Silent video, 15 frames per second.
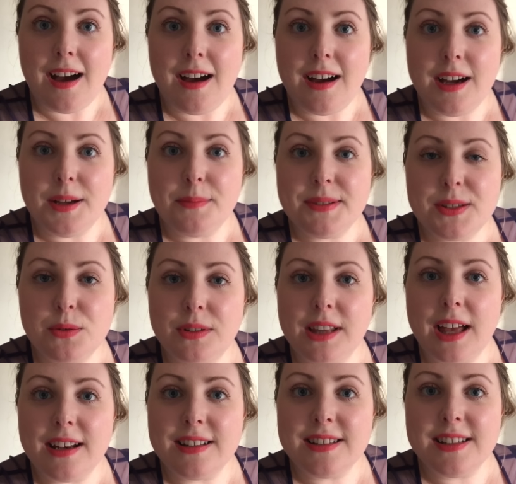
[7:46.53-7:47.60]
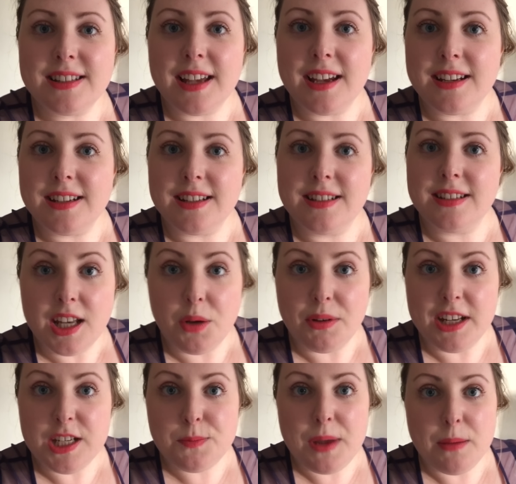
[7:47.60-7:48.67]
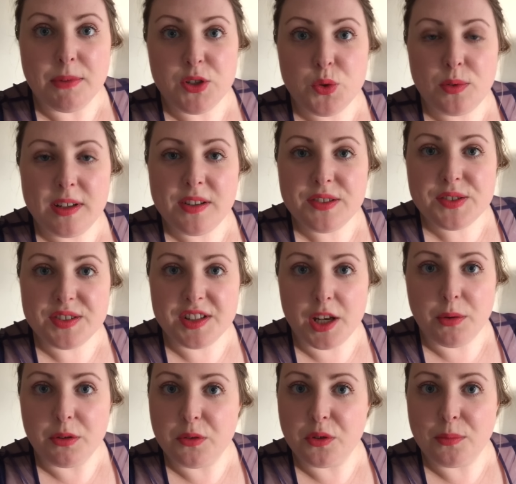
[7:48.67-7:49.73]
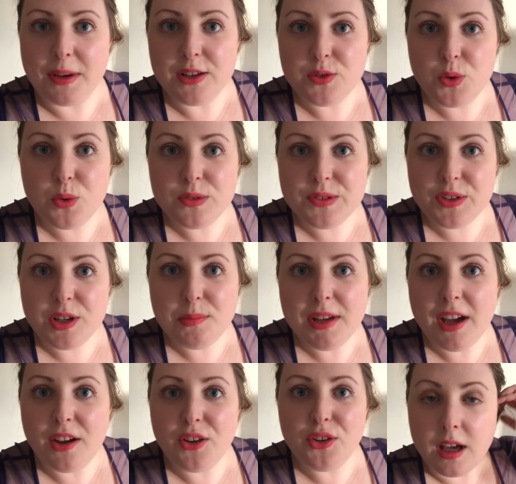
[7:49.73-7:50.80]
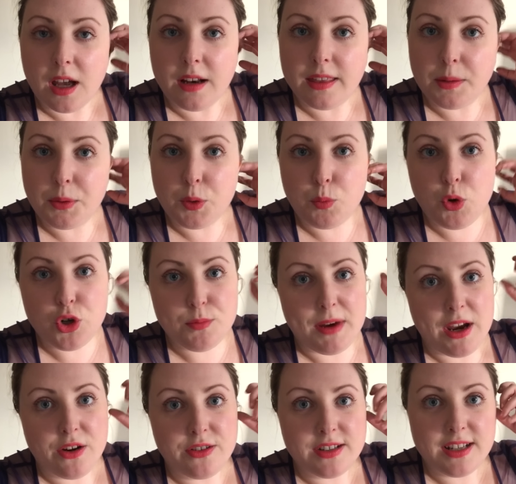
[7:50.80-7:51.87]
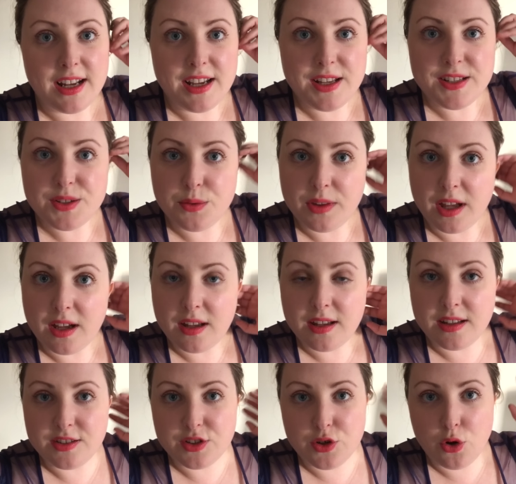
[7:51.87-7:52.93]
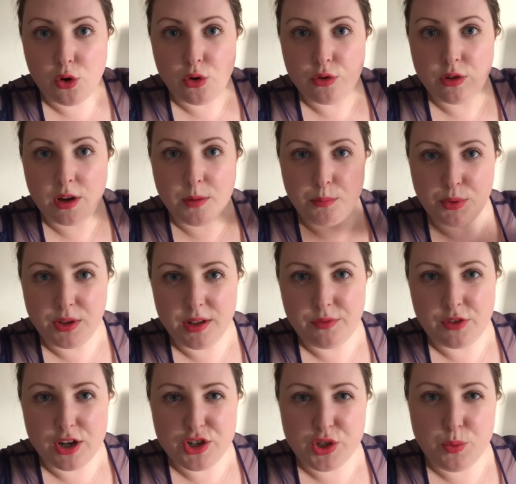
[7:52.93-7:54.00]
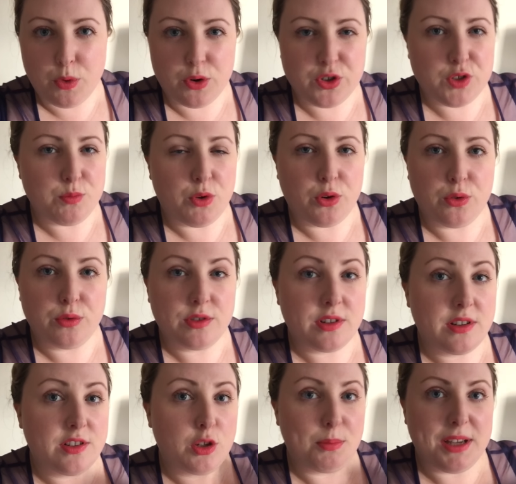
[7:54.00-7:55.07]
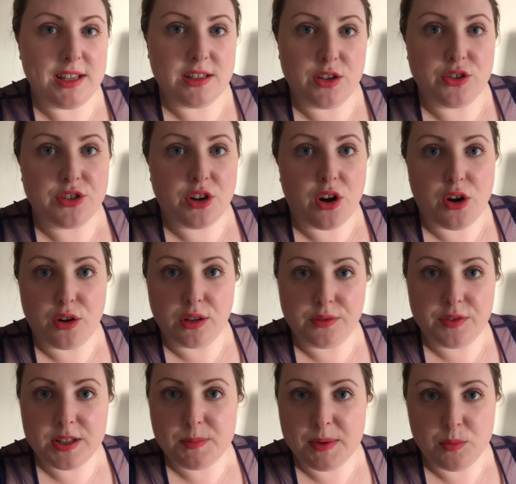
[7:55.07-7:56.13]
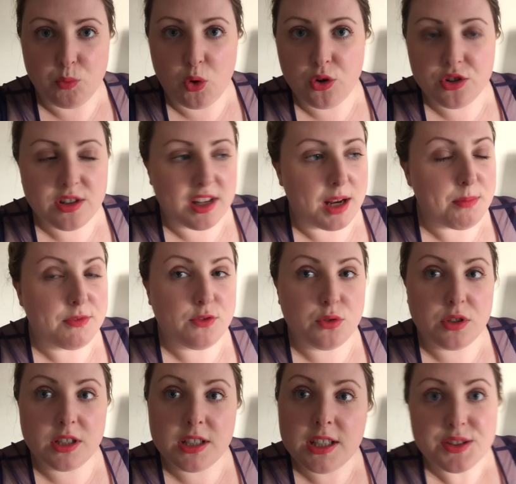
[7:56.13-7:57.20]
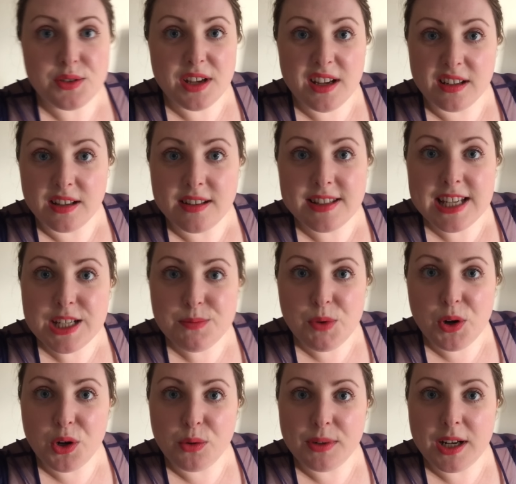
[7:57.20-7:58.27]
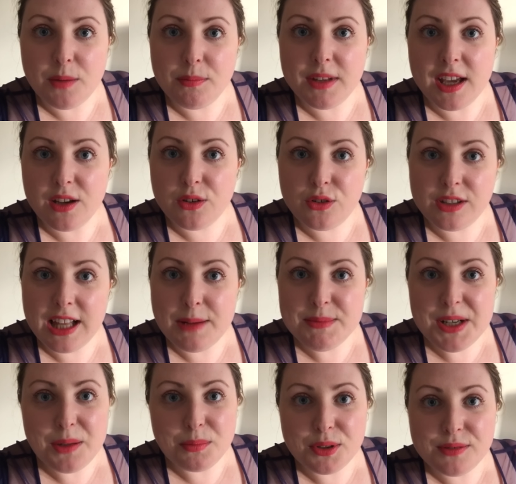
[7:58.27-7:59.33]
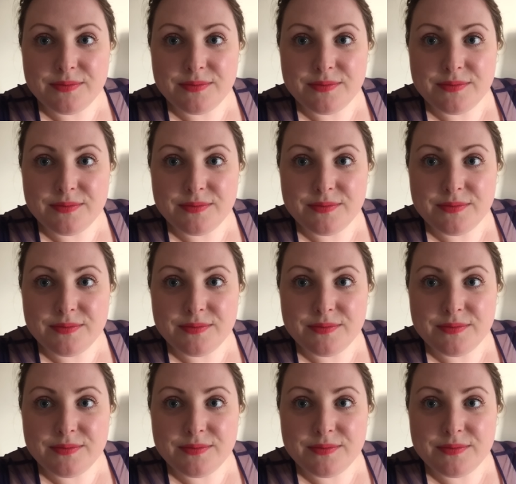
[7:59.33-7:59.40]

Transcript: Oh, I'm so glad it's decided. Now I need to paint my toenails because I now know that my toes are going to be out. And I think I'm going to wash my hair tonight so that it's not completely freshly washed tomorrow, because it'll be easier to curl if it's been washed the night before. So yeah, I'll see you tomorrow when I'm getting all glammed up.